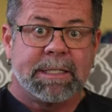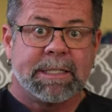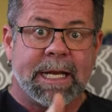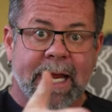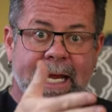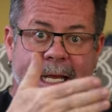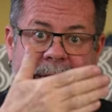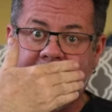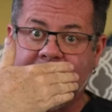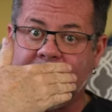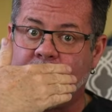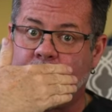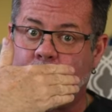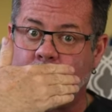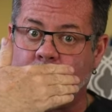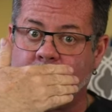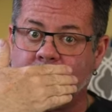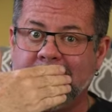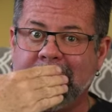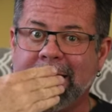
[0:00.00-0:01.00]
Taking that in
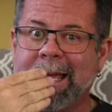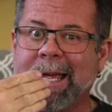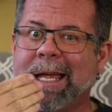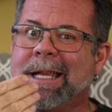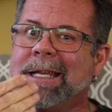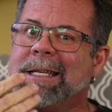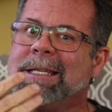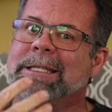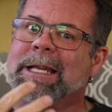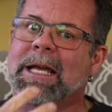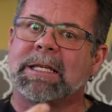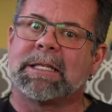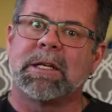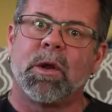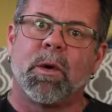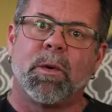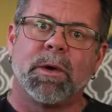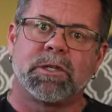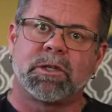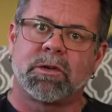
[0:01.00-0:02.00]
orally doesn't
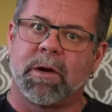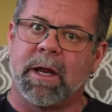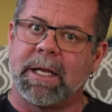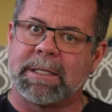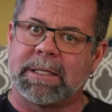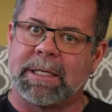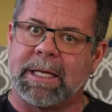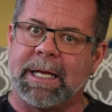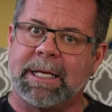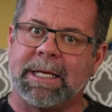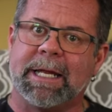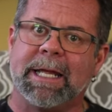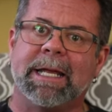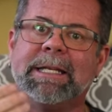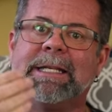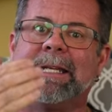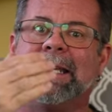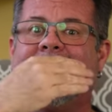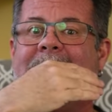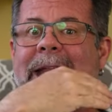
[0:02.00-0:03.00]
always translate
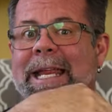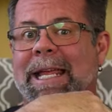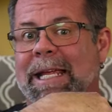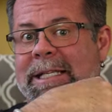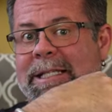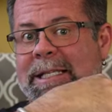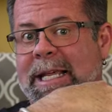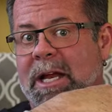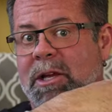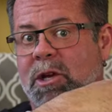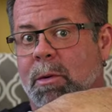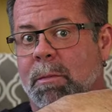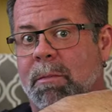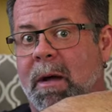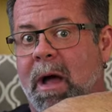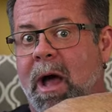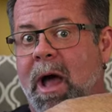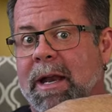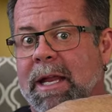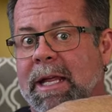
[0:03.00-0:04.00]
into getting inside your
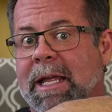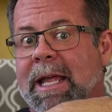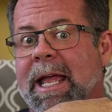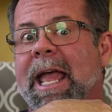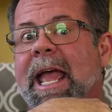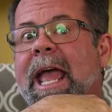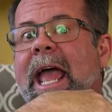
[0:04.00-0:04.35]
body